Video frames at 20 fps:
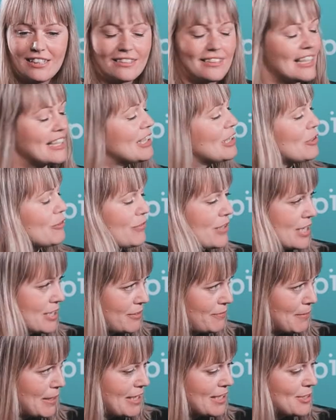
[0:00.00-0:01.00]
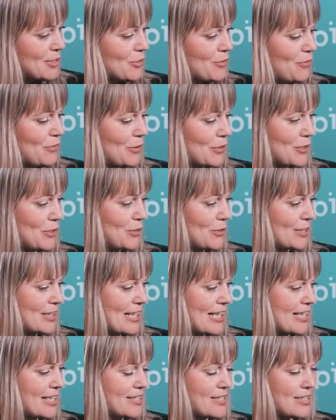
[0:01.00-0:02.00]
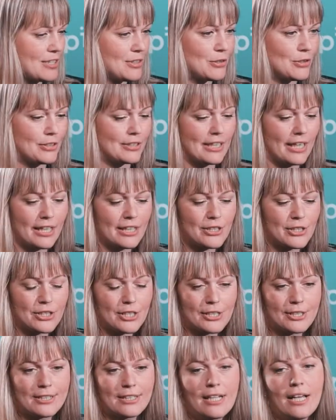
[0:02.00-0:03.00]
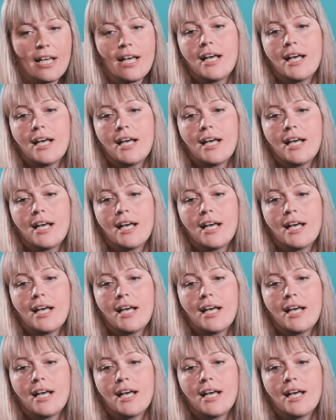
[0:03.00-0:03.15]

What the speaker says: Thank you very much for your nice introduction.